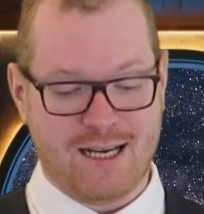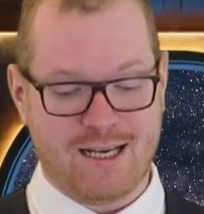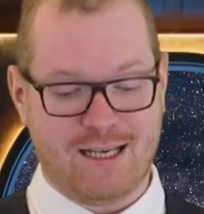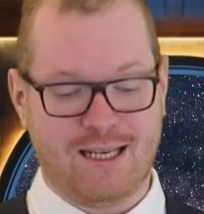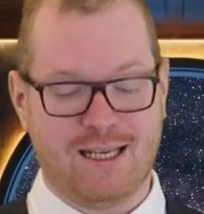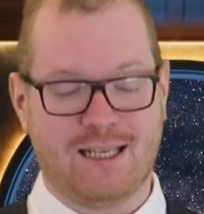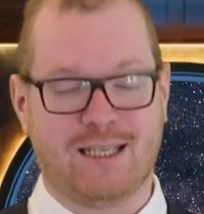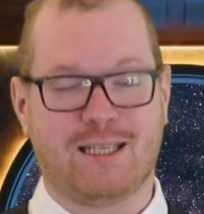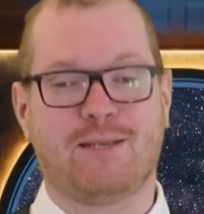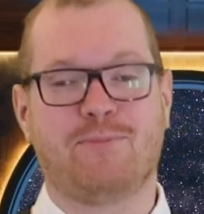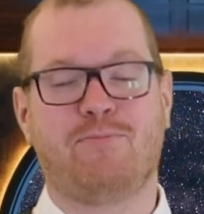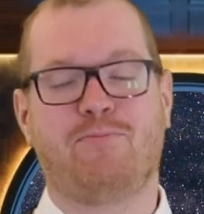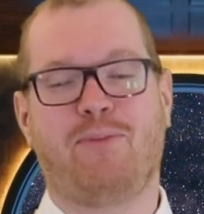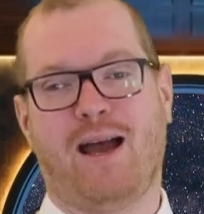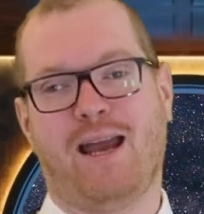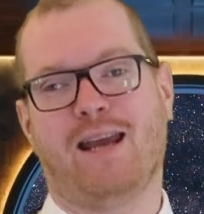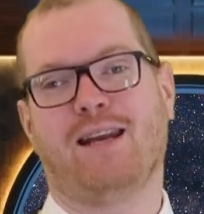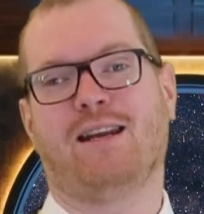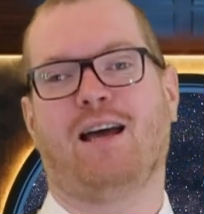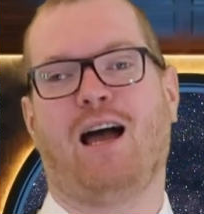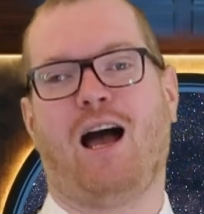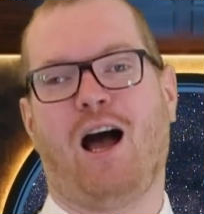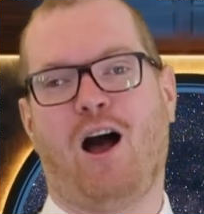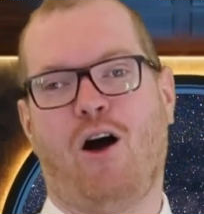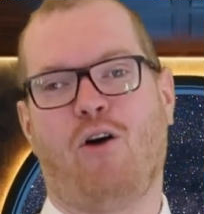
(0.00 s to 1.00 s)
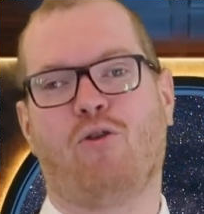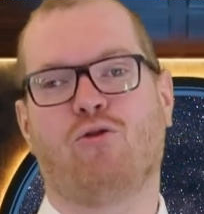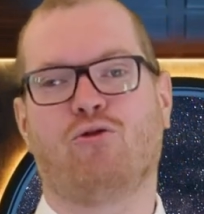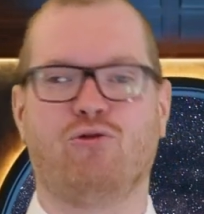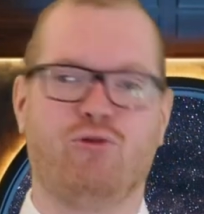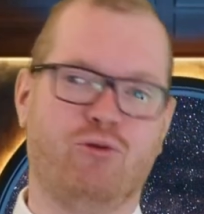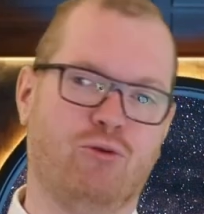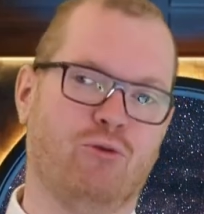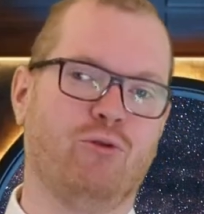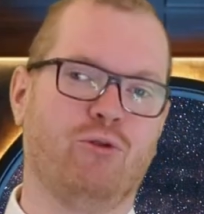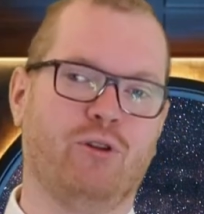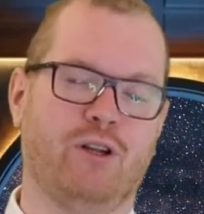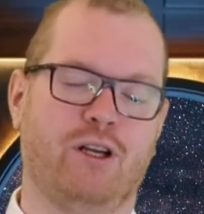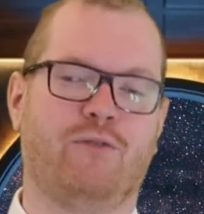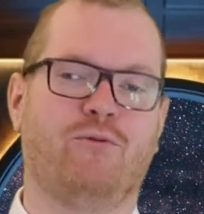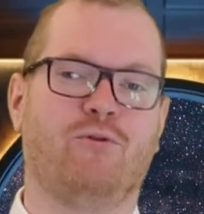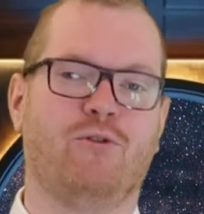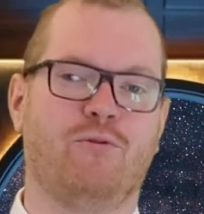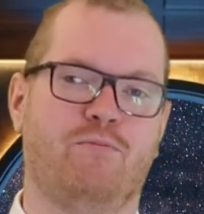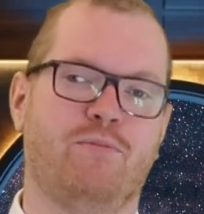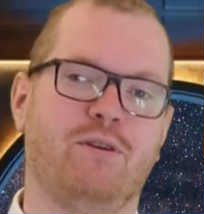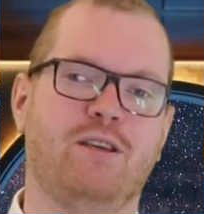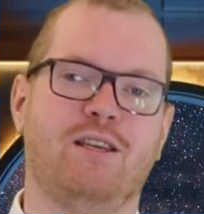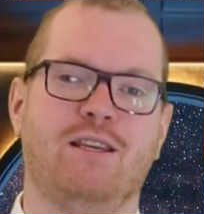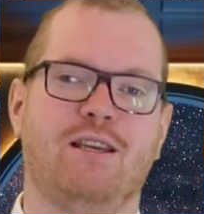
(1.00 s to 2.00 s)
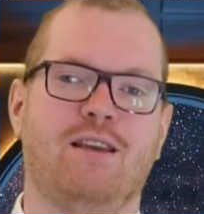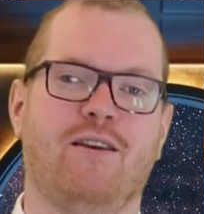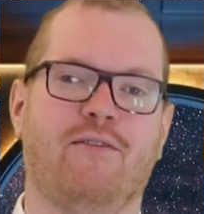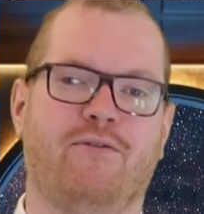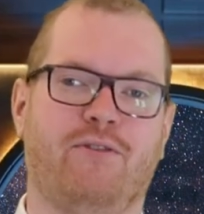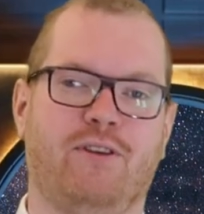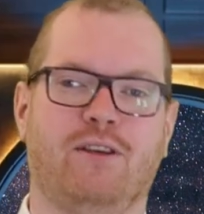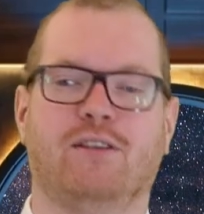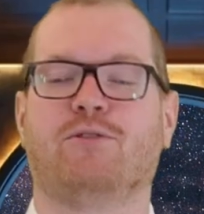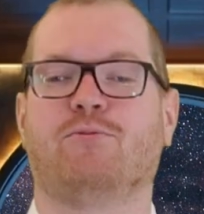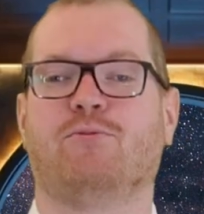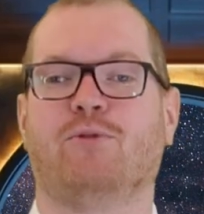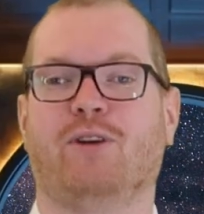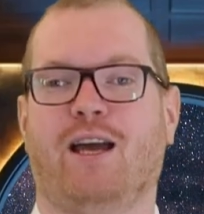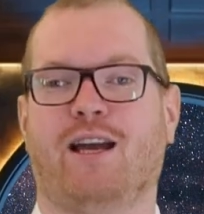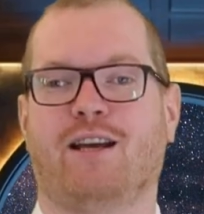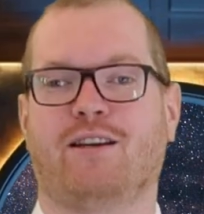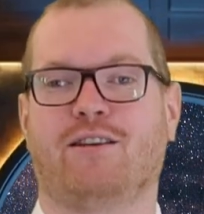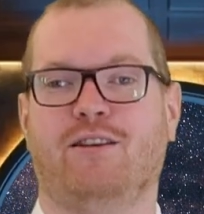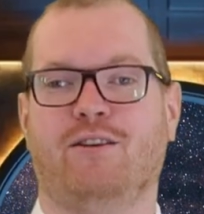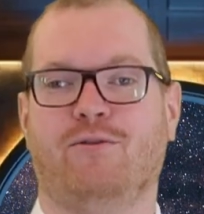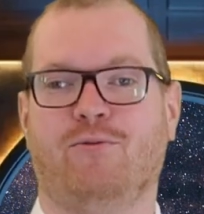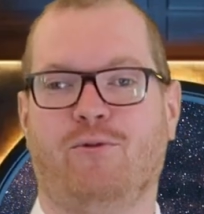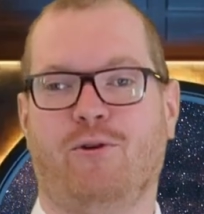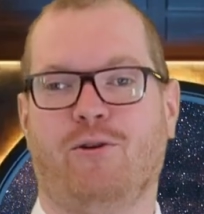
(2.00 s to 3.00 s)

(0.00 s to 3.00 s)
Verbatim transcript: despite how cool it would be if this would actually